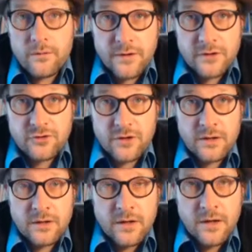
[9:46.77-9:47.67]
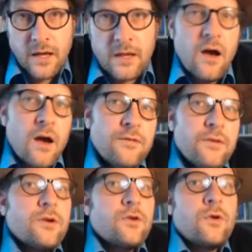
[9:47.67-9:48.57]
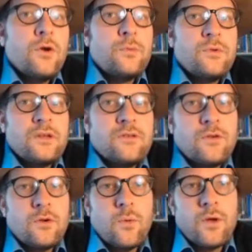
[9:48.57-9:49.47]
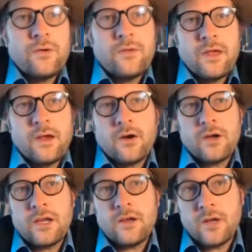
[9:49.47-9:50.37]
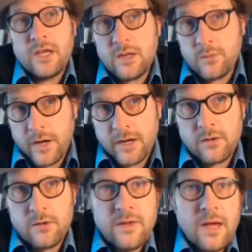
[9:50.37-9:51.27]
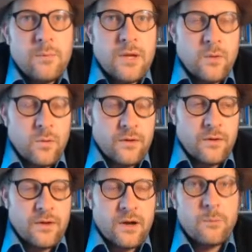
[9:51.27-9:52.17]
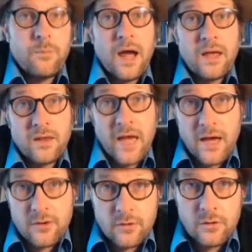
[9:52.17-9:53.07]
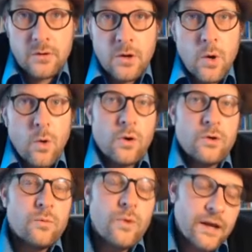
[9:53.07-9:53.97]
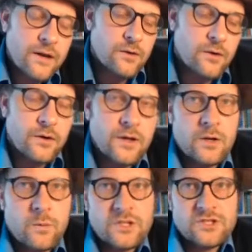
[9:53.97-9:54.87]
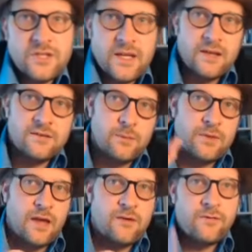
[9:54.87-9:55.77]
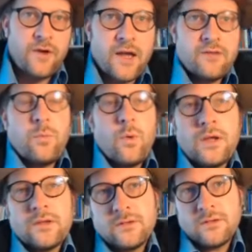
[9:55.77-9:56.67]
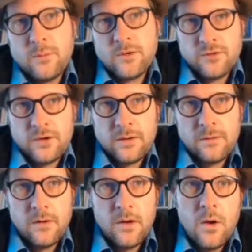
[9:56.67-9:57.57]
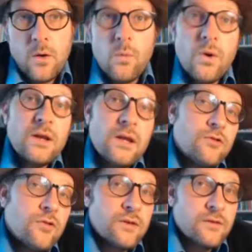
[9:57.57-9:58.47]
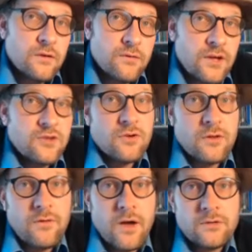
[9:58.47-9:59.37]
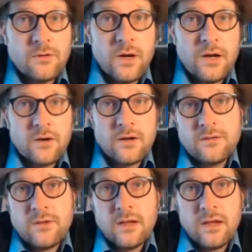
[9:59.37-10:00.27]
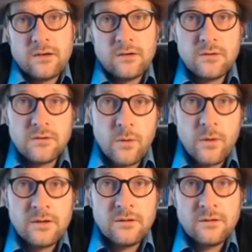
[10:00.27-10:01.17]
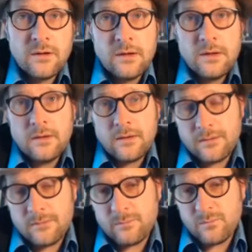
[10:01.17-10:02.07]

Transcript: Ordovician, and often they're grouped into whether they are irregular, that being whether they're bilateral, or regular, in which they exhibit that 5-point symmetry. One interesting feature of the fossil record is that Echinozoans,